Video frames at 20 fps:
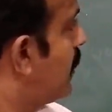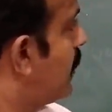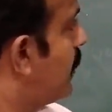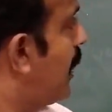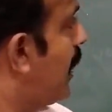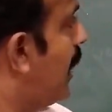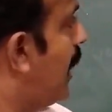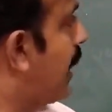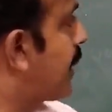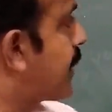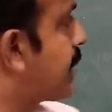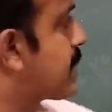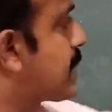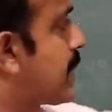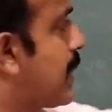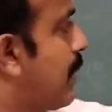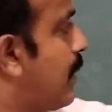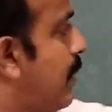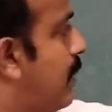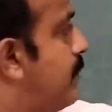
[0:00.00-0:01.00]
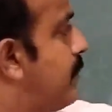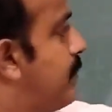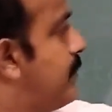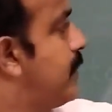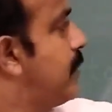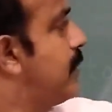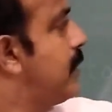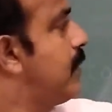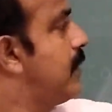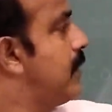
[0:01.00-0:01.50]
The Arctic Circle
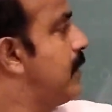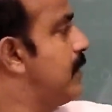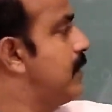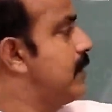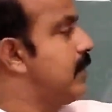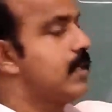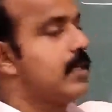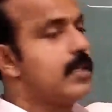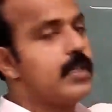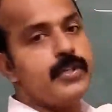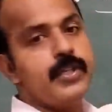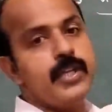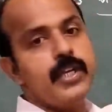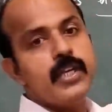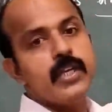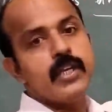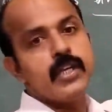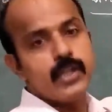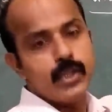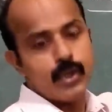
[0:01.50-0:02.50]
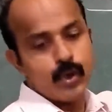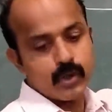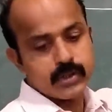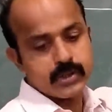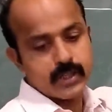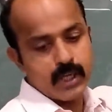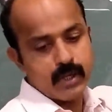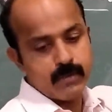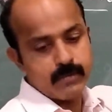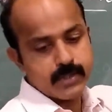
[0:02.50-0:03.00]
in the
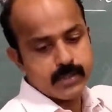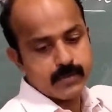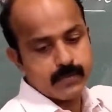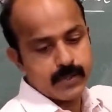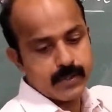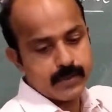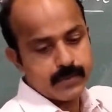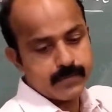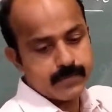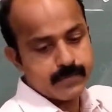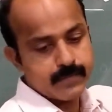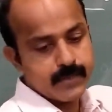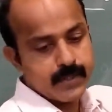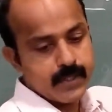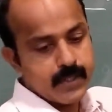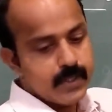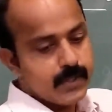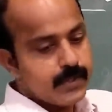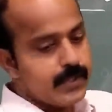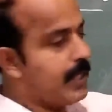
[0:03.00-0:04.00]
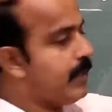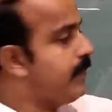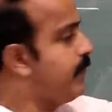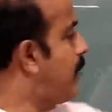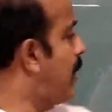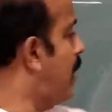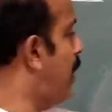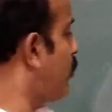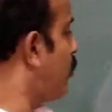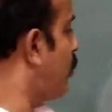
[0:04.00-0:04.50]
northern hemisphere. Then
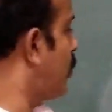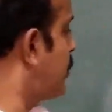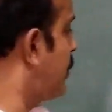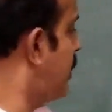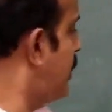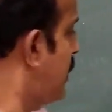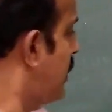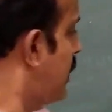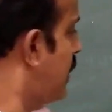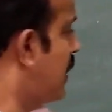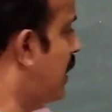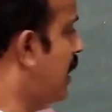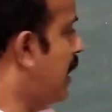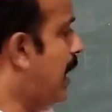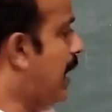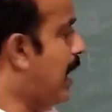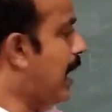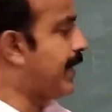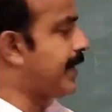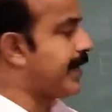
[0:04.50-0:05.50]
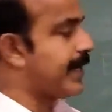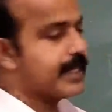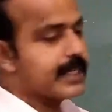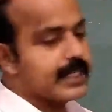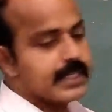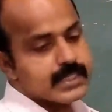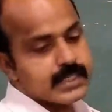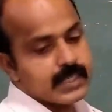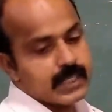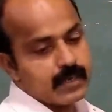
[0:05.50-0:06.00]
we have got the
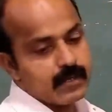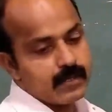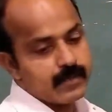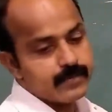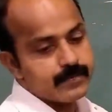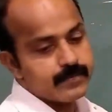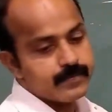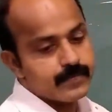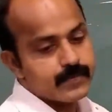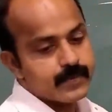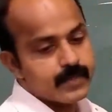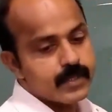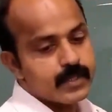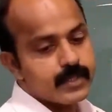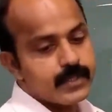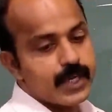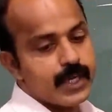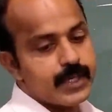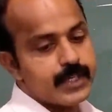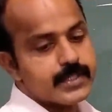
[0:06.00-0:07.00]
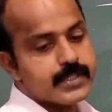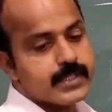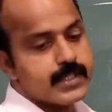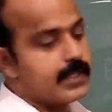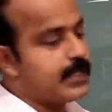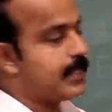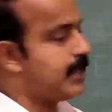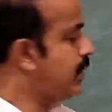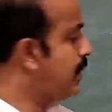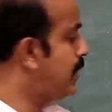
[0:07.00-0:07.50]
Antarctic Circle, that is
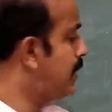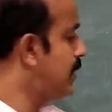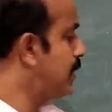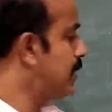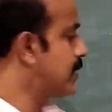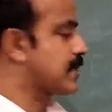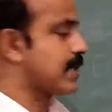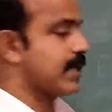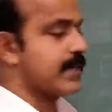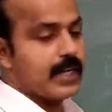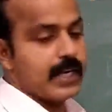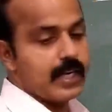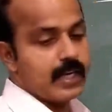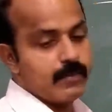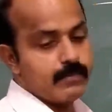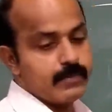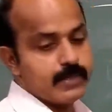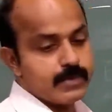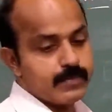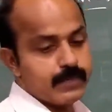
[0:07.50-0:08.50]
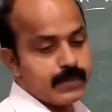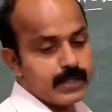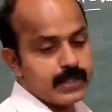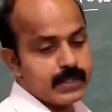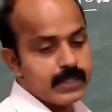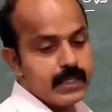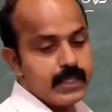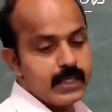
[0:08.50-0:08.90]
in the southern hemisphere.